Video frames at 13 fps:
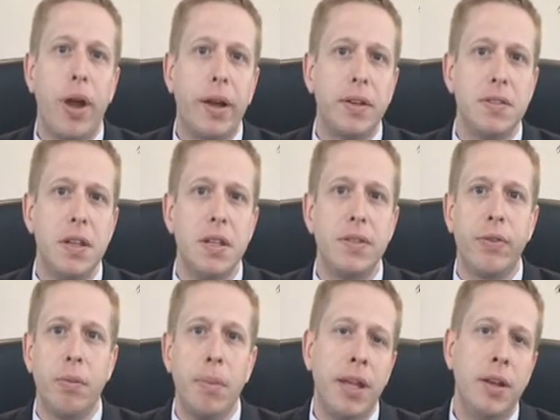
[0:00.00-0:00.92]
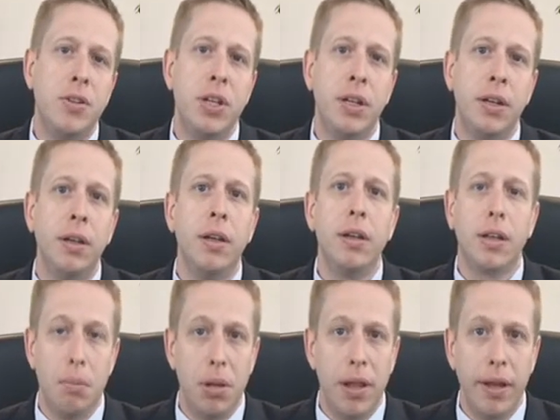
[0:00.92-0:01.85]
practices for managing
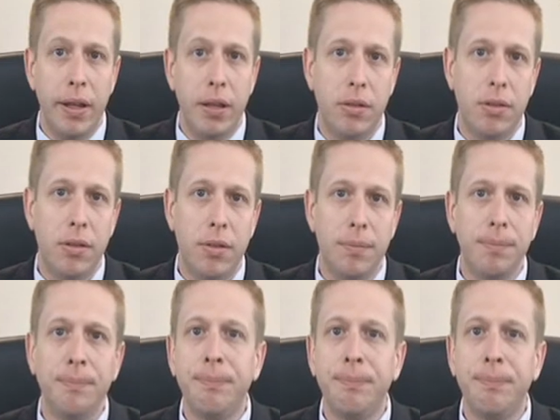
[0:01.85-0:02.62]
compliance.